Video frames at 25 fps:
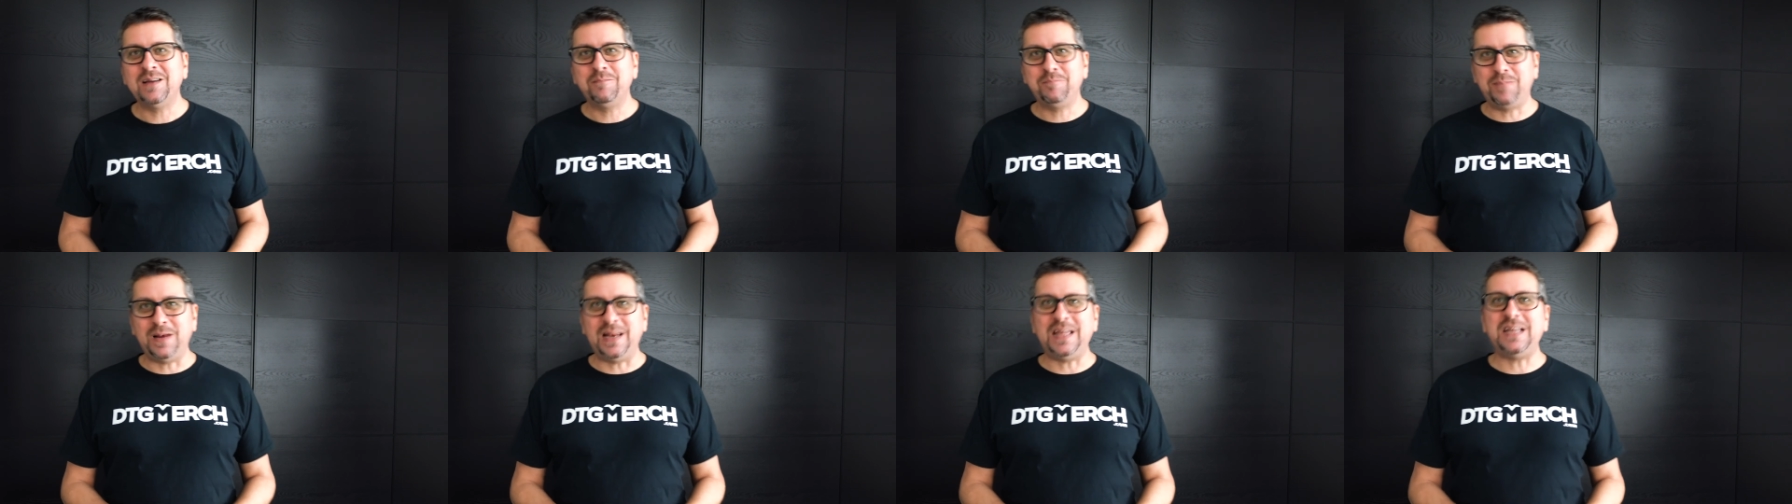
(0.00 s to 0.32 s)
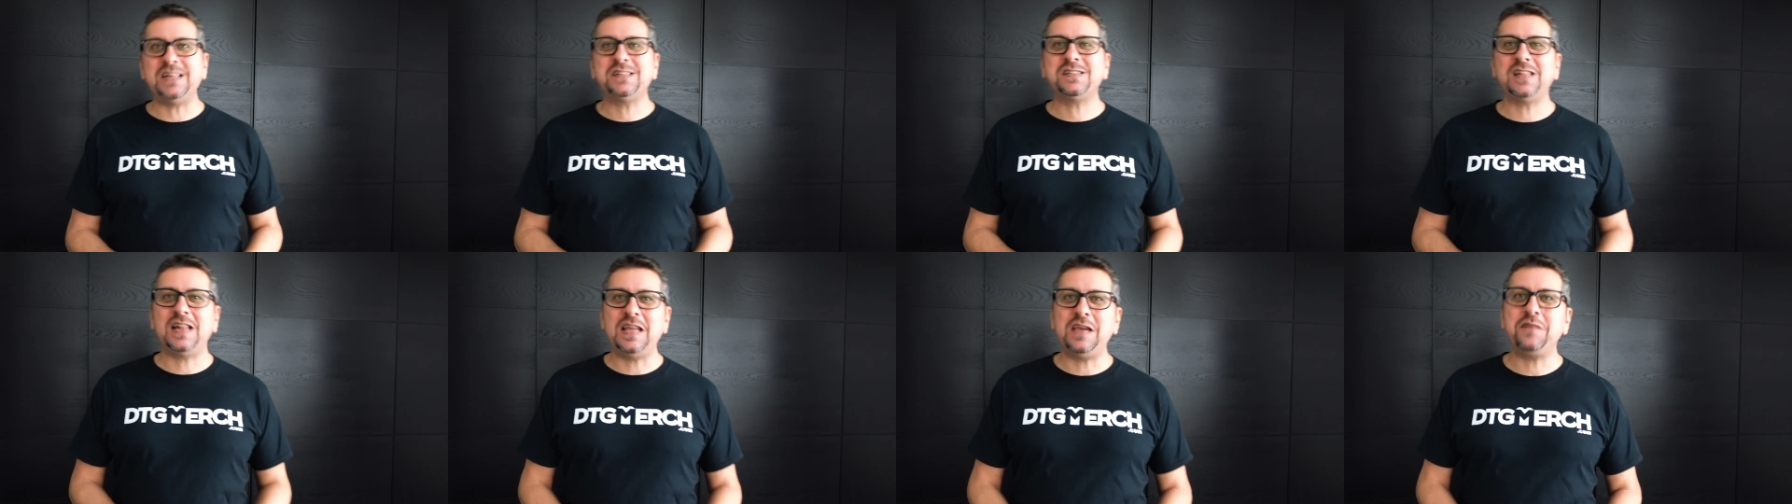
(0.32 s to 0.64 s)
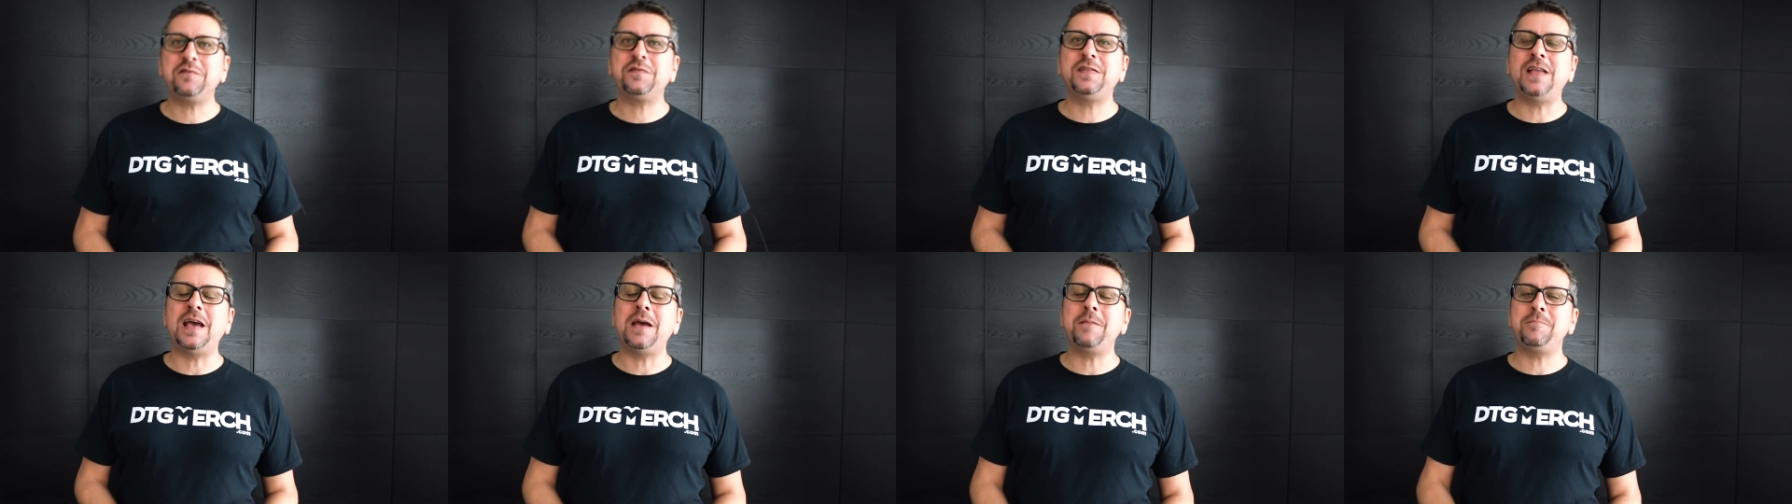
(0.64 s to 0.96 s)
please
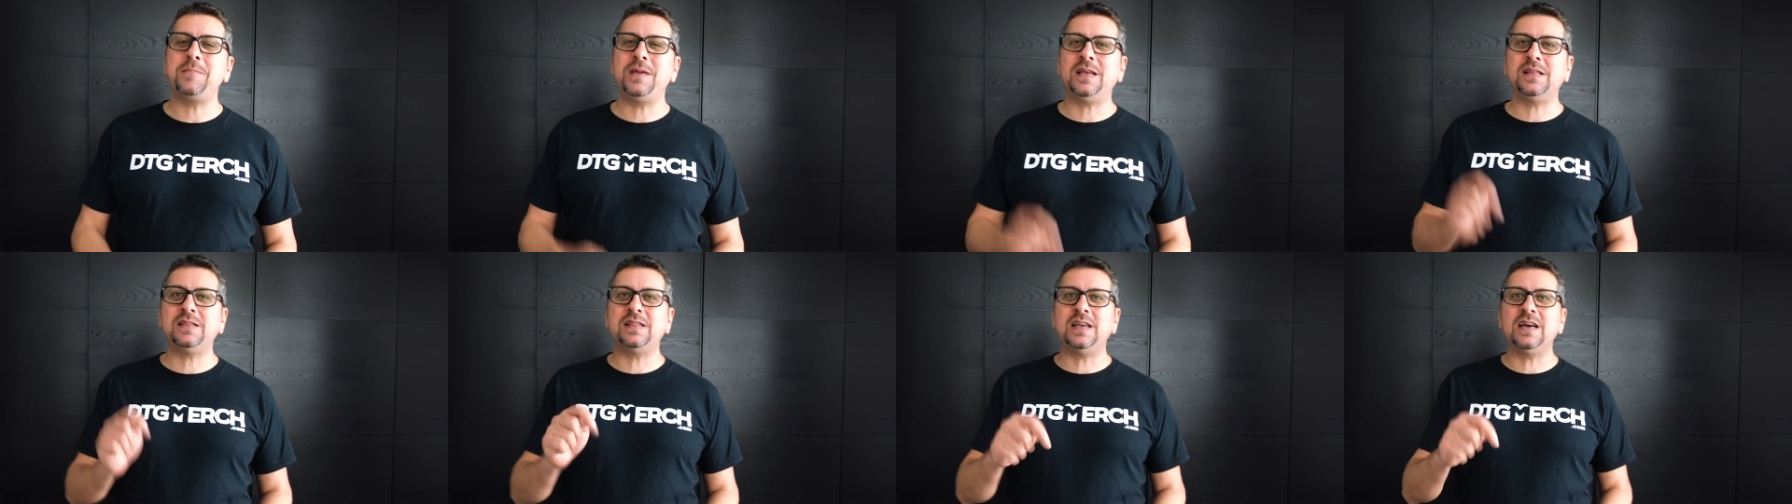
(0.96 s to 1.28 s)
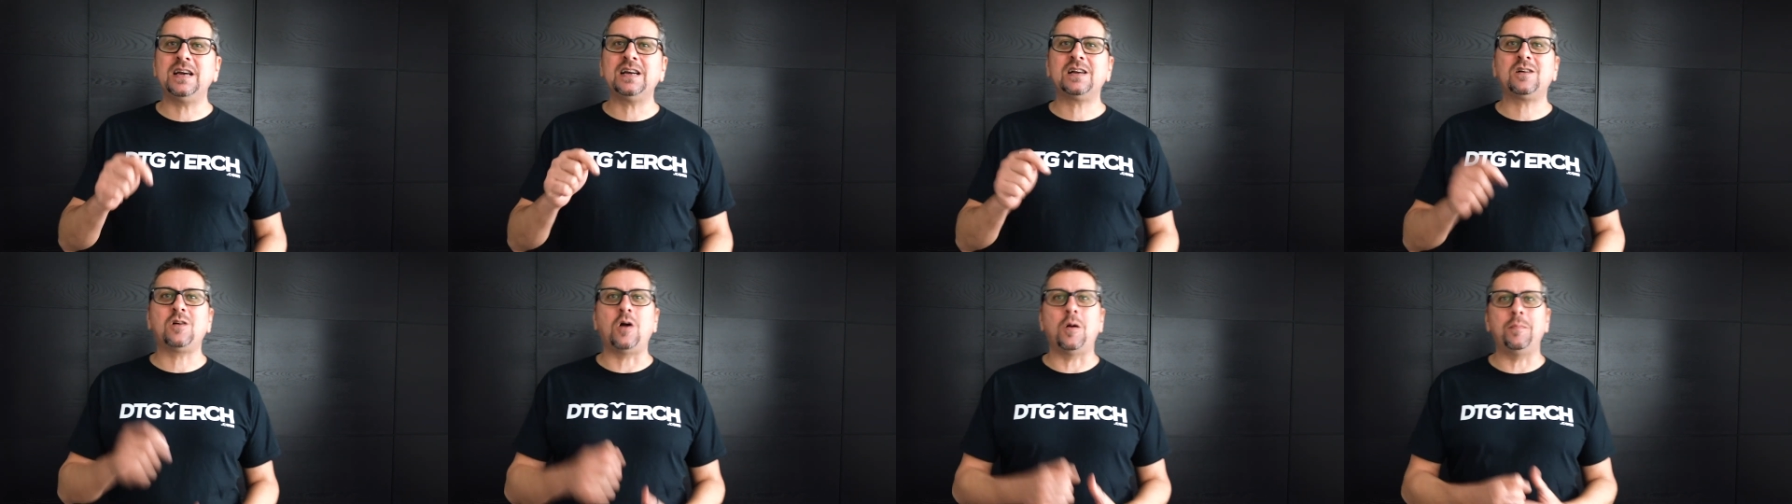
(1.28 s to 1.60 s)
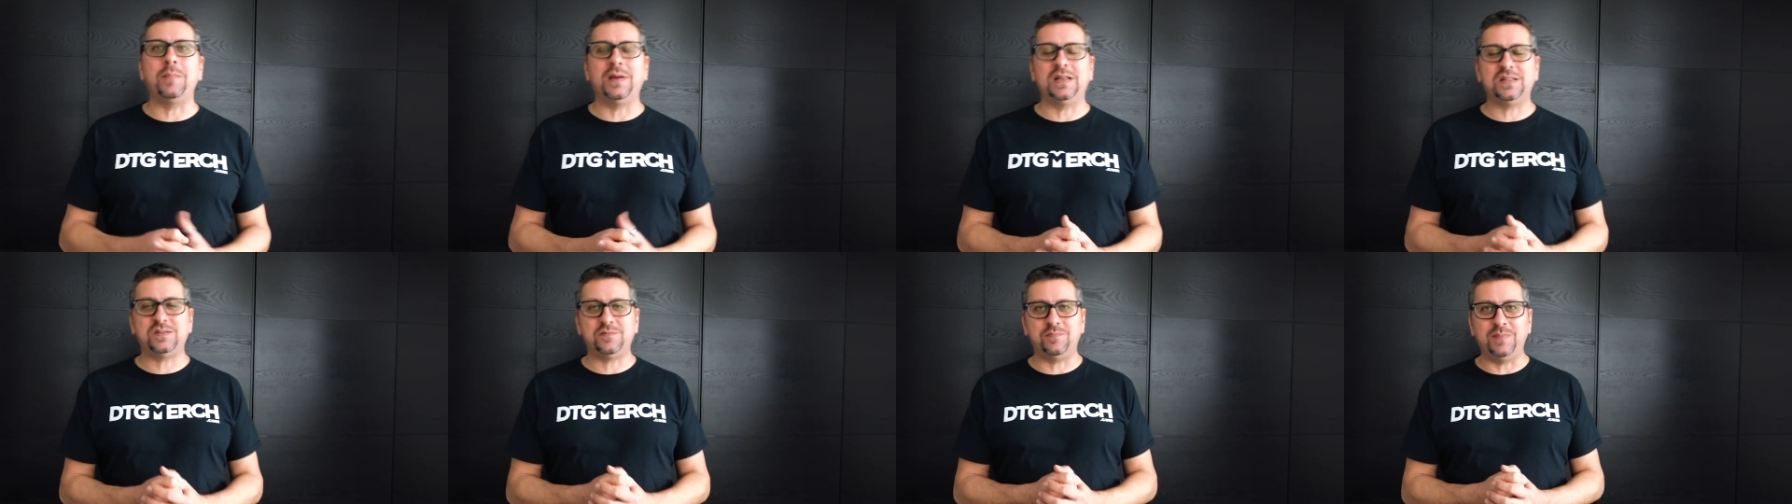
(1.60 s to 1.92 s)
leave them in the
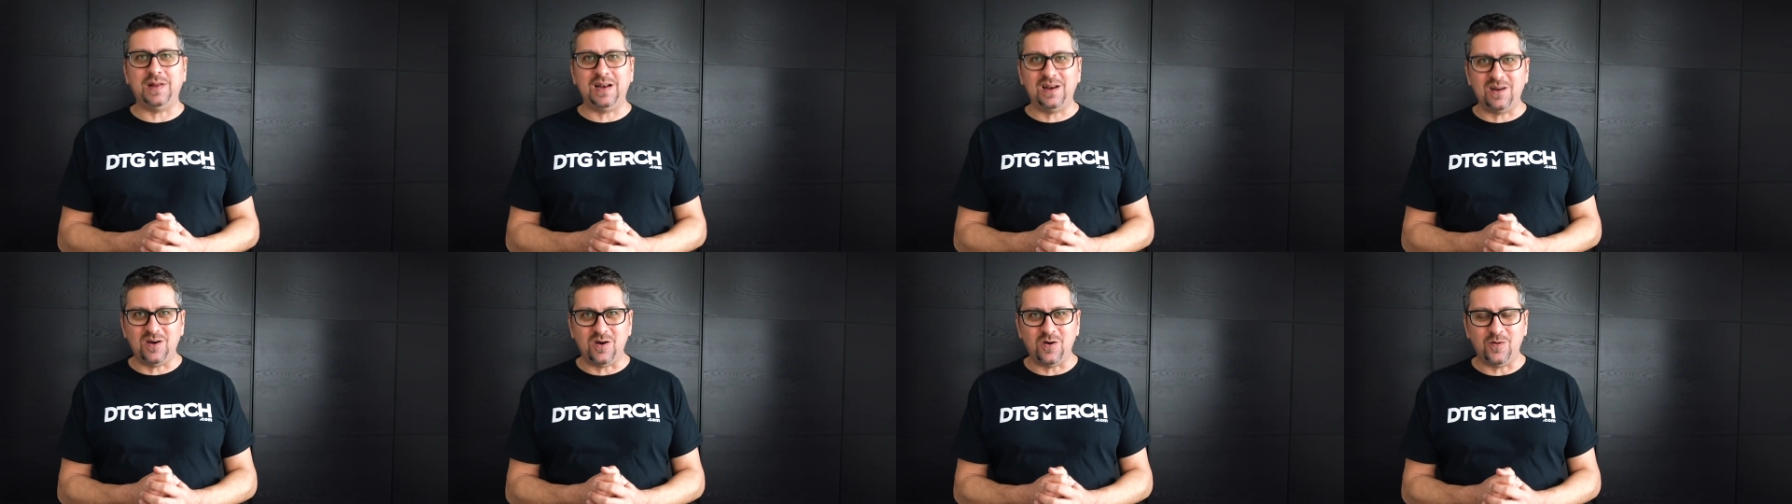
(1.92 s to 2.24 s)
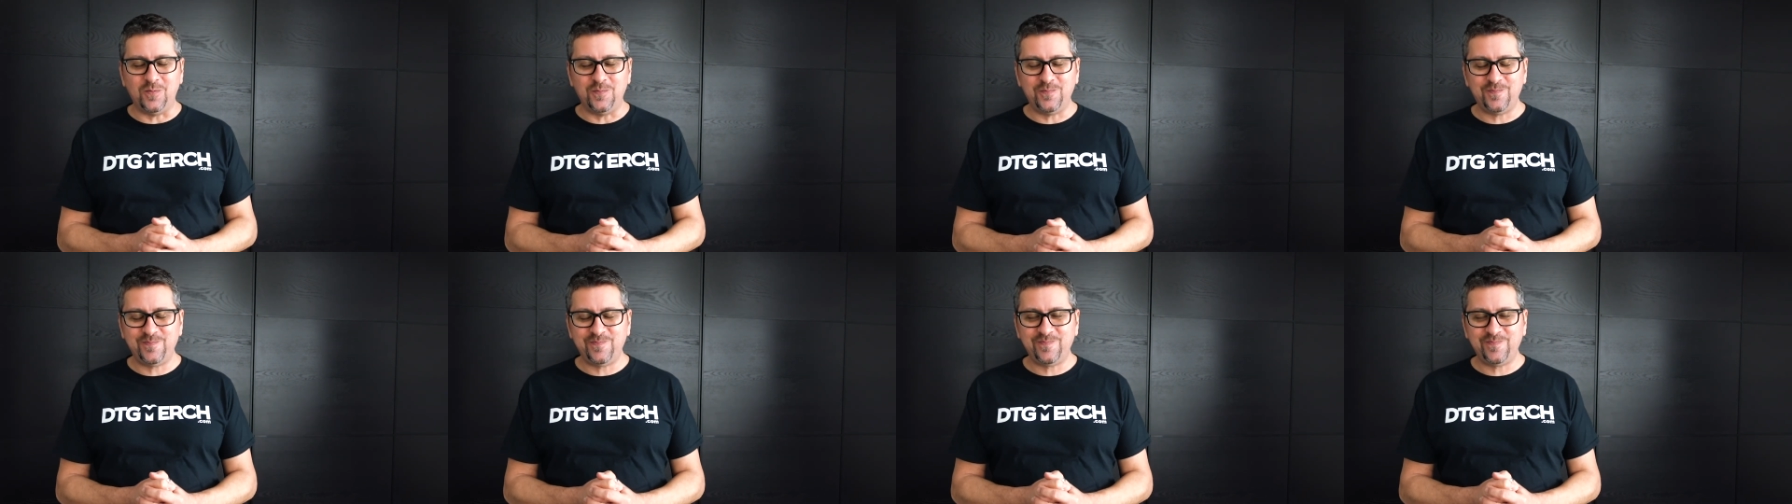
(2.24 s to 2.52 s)
comments below.